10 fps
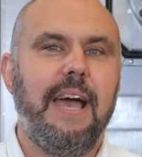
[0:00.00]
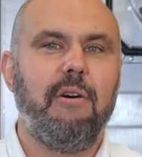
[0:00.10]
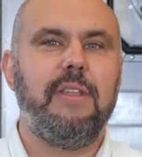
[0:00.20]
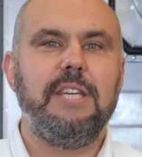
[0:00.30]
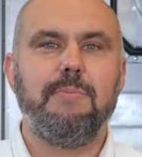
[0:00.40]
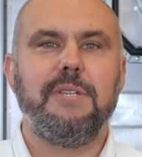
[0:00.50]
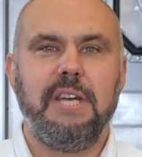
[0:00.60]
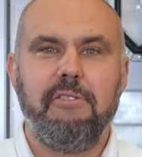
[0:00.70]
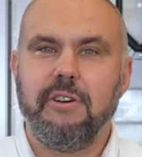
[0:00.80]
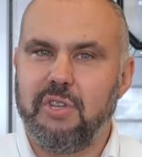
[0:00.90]
how these
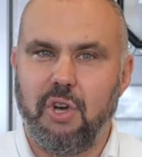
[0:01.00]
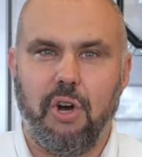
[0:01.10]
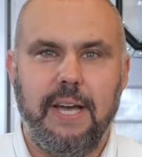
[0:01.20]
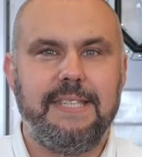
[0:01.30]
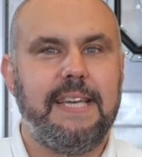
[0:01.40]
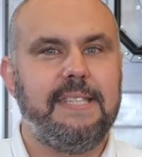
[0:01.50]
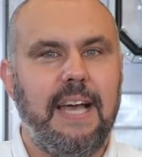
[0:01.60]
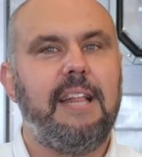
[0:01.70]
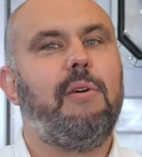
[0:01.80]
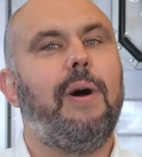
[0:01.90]
materials cut is
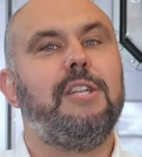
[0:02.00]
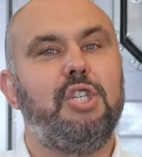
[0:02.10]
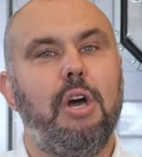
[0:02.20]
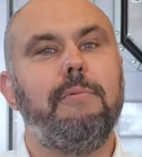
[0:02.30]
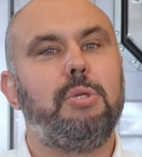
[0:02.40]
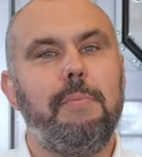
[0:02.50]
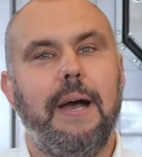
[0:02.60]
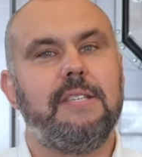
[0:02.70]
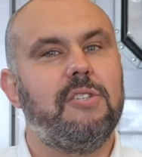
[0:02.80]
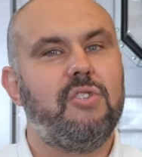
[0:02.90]
exactly why geometry
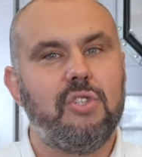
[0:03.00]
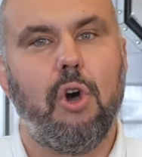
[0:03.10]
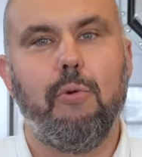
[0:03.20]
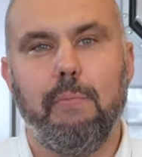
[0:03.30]
matters so